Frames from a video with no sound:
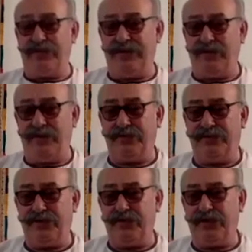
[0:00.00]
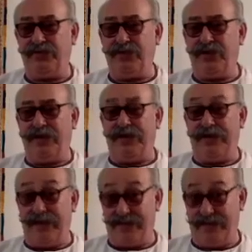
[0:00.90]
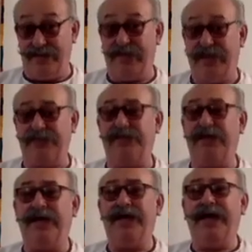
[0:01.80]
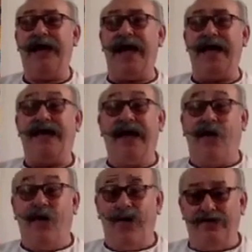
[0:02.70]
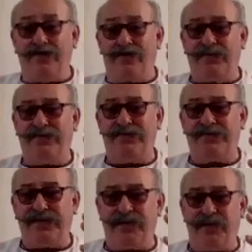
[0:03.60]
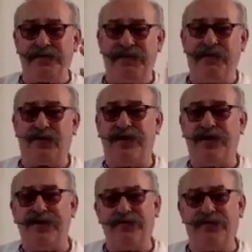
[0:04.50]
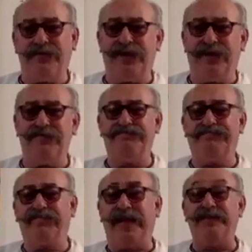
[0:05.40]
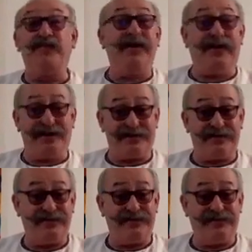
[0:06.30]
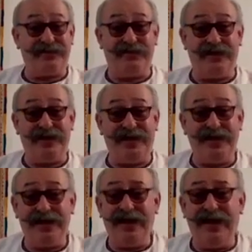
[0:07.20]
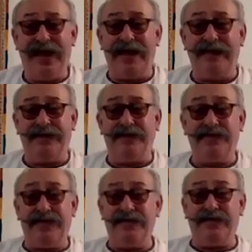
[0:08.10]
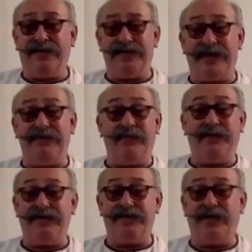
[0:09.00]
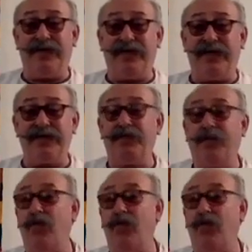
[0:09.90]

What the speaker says: one or two as well at that time, yes. And all in this community, so it was an incredible experience, really. And it was easy because everybody spoke English, but